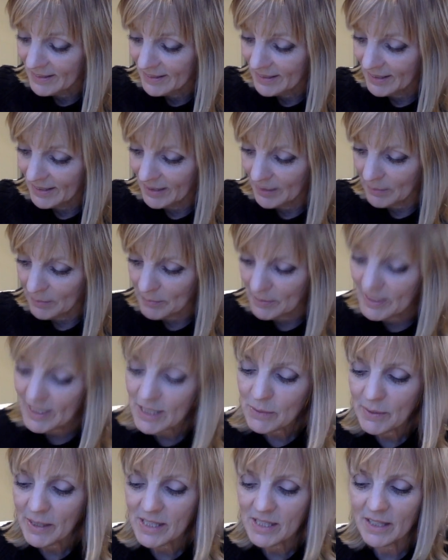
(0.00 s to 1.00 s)
Um, but
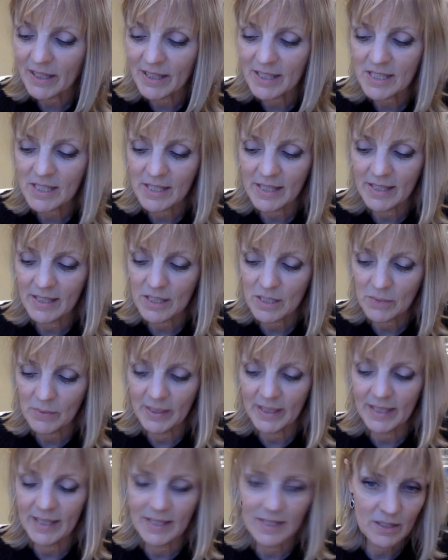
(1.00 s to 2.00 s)
this one is not as
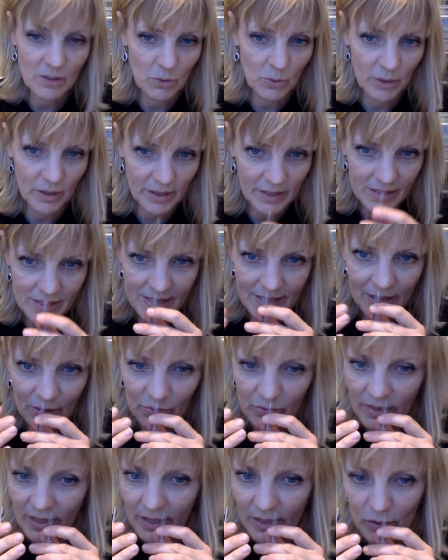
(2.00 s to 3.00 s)
sweet as Quercus, I
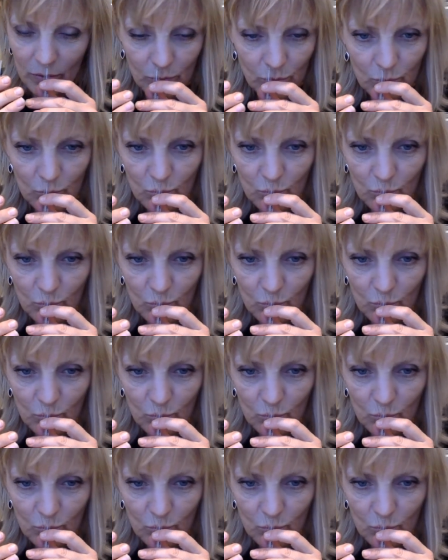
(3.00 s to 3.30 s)
don't think.